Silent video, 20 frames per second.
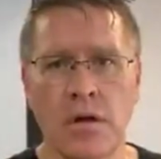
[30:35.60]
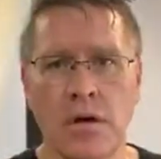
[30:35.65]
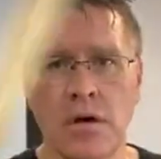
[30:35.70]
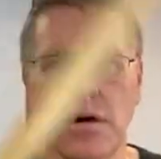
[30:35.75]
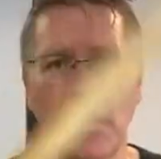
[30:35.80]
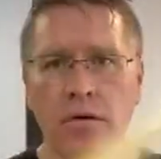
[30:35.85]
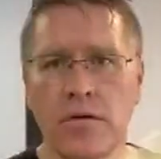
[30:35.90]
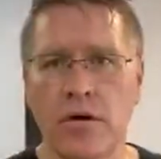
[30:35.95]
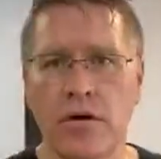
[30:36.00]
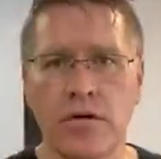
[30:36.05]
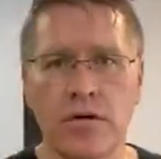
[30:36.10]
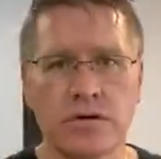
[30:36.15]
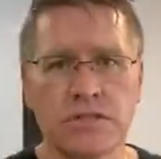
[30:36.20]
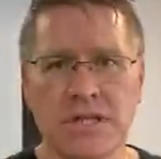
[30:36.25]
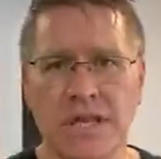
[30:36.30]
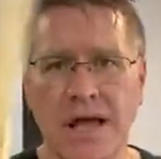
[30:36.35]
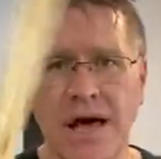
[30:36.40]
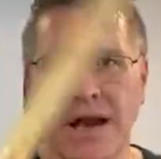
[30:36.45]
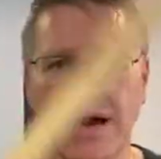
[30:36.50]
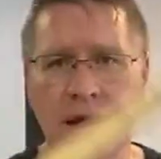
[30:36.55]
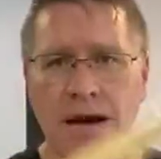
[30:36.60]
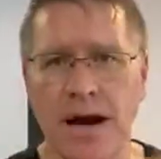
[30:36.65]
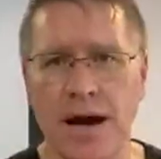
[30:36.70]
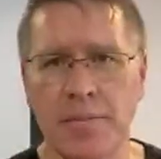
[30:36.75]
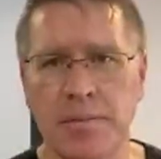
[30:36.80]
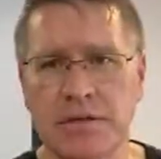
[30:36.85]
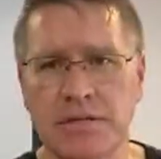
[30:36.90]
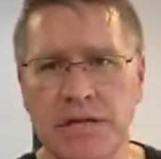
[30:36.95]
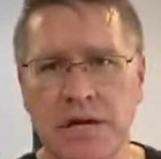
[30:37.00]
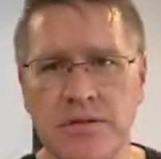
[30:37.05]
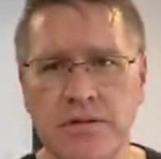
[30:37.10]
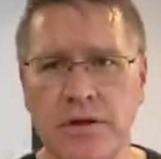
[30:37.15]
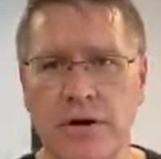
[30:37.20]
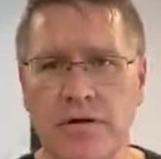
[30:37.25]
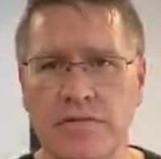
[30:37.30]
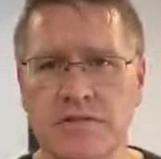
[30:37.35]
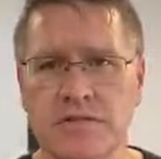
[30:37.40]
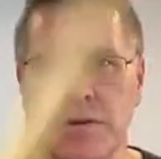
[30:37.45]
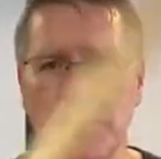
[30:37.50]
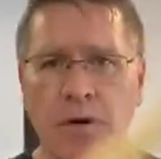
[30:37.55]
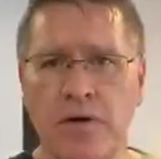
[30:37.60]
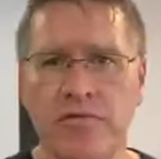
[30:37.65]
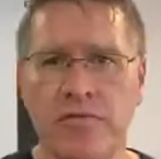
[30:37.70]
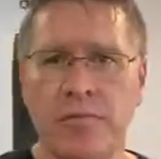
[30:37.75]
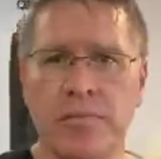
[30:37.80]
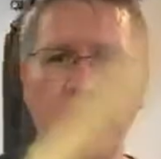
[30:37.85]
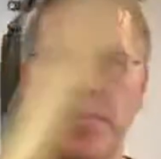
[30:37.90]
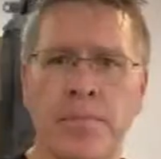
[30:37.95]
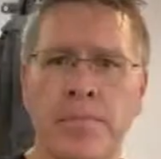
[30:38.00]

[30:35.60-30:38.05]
Although there's a lot of copies out there of some of them.